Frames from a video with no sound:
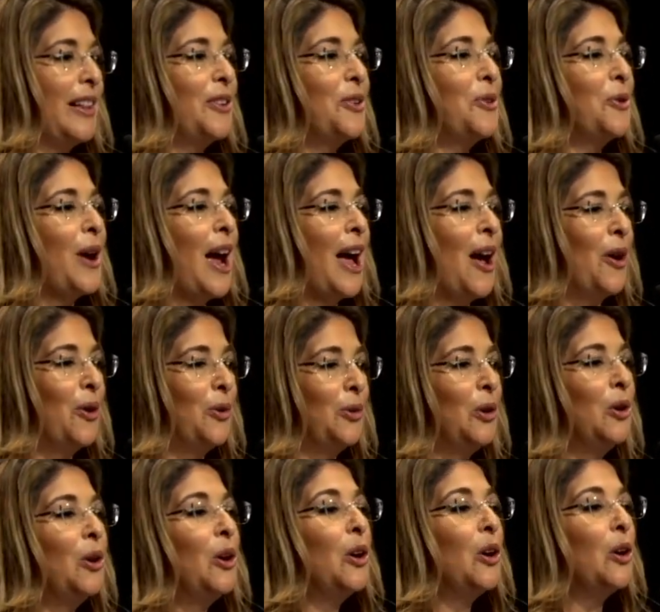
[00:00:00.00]

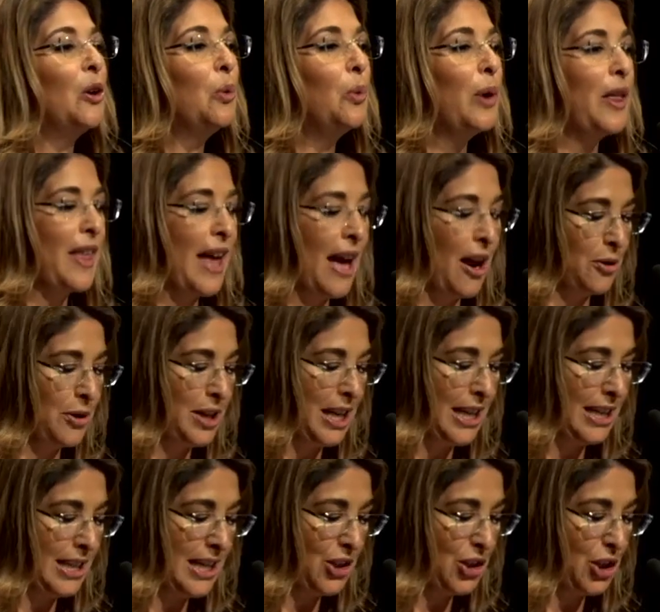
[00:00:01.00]
Crown without
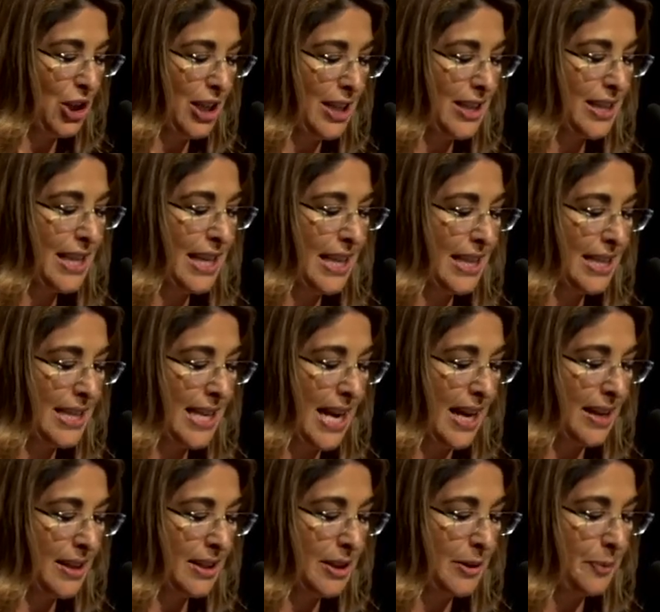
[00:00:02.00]
Indigenous
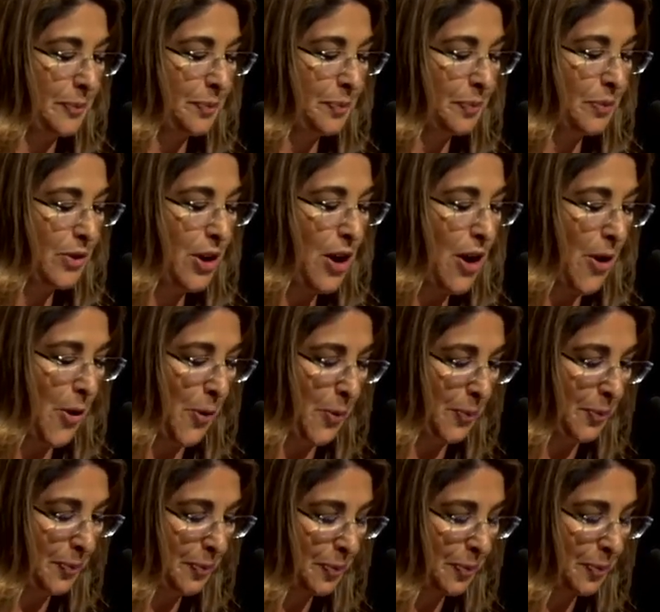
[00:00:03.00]
consent. No.